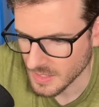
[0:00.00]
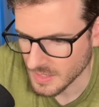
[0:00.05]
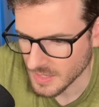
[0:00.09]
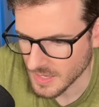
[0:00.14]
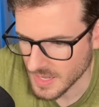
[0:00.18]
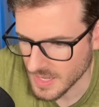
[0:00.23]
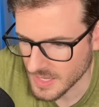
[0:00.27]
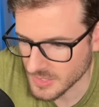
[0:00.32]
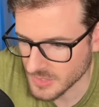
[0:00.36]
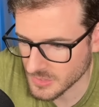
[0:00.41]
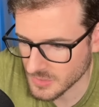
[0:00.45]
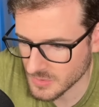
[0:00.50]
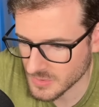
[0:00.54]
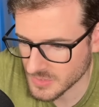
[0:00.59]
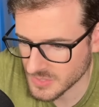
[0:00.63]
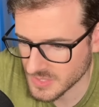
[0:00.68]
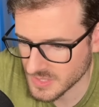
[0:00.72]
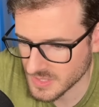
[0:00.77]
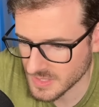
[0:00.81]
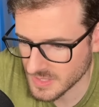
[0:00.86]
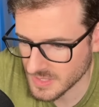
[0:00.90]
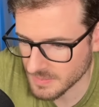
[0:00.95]
I do
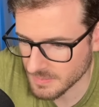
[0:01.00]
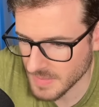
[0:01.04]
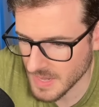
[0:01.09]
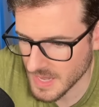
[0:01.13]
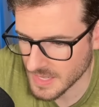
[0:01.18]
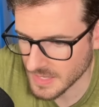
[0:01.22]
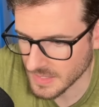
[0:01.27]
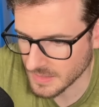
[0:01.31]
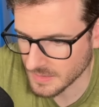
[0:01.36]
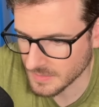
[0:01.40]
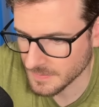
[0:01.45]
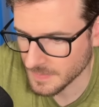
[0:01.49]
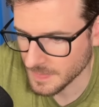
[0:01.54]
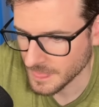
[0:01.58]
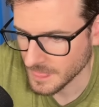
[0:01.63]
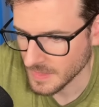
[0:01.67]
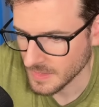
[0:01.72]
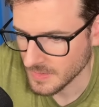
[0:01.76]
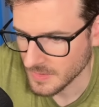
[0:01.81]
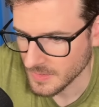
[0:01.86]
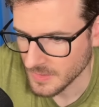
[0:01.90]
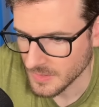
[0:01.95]
see embedding.
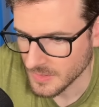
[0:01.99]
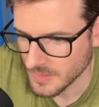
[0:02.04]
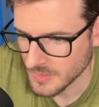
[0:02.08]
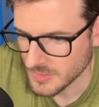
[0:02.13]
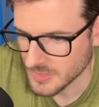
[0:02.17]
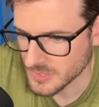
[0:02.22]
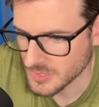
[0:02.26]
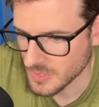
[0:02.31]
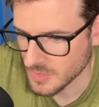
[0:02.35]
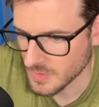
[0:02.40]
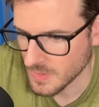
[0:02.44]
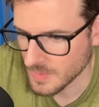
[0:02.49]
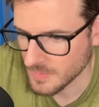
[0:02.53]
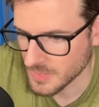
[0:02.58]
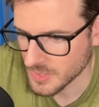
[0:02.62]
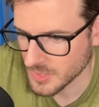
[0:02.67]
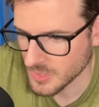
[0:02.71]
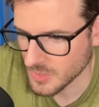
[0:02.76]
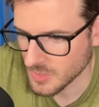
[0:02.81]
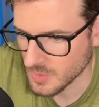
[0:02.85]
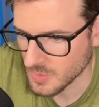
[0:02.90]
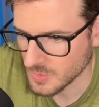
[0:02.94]
So I'm
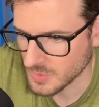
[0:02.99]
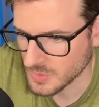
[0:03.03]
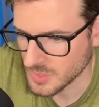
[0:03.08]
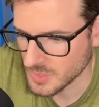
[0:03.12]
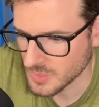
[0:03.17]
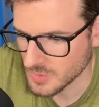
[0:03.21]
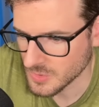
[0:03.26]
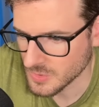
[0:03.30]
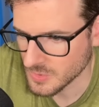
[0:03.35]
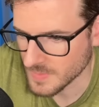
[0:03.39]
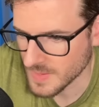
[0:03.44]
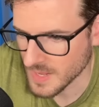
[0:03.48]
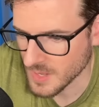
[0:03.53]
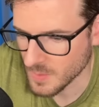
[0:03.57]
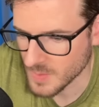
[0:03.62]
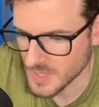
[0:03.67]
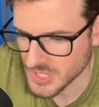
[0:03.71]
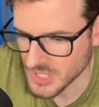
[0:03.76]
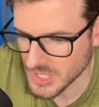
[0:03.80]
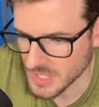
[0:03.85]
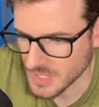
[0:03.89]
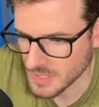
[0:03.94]
going to go to my
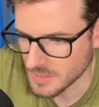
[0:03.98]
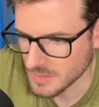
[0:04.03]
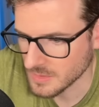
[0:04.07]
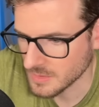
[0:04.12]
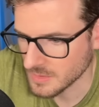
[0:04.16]
widget,